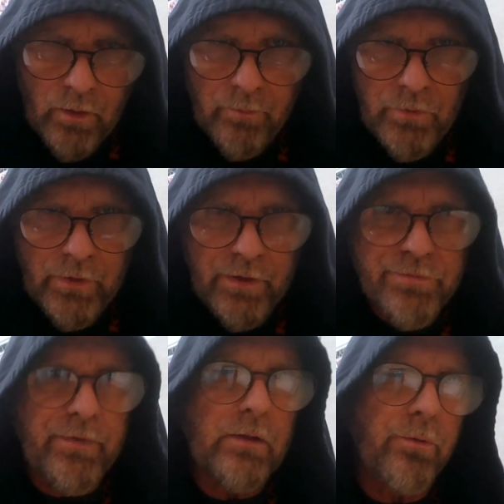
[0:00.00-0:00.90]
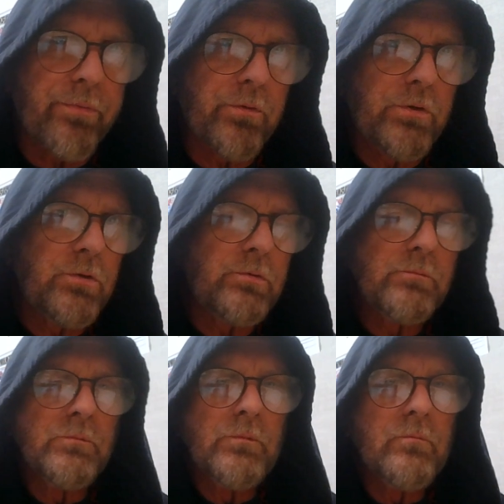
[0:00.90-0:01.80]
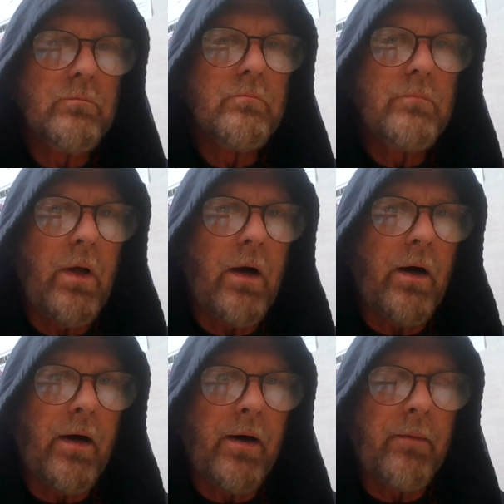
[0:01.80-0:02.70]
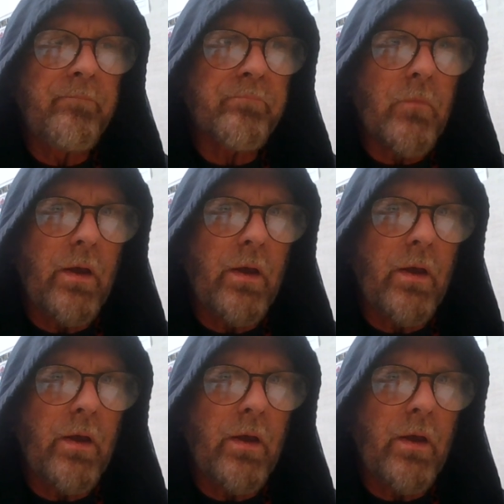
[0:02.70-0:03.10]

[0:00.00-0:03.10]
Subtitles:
you guys followed through, and